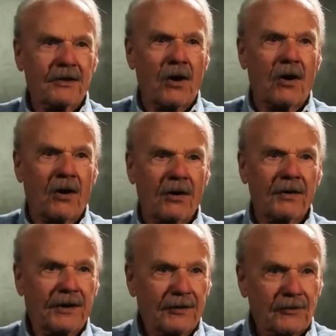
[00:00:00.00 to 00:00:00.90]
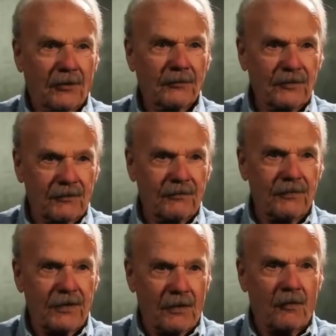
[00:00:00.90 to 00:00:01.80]
car in terms
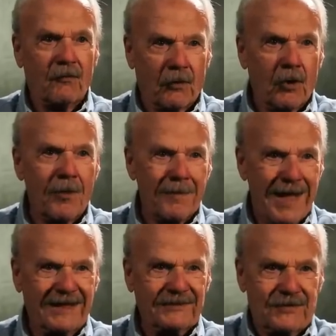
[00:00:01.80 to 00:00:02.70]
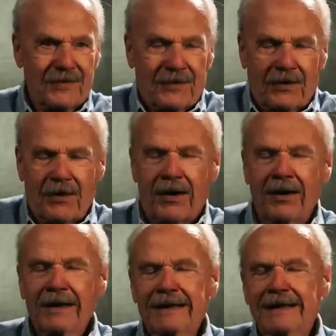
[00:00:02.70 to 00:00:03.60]
of the overall mass of the car.